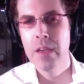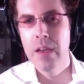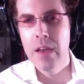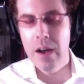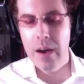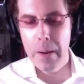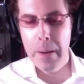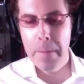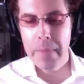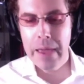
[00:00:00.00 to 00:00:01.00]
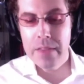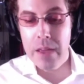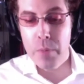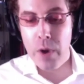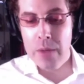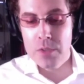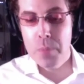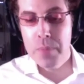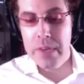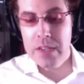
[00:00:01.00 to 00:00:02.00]
And perhaps the
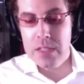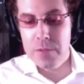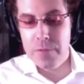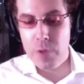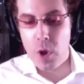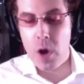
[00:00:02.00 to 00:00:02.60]
biggest flaw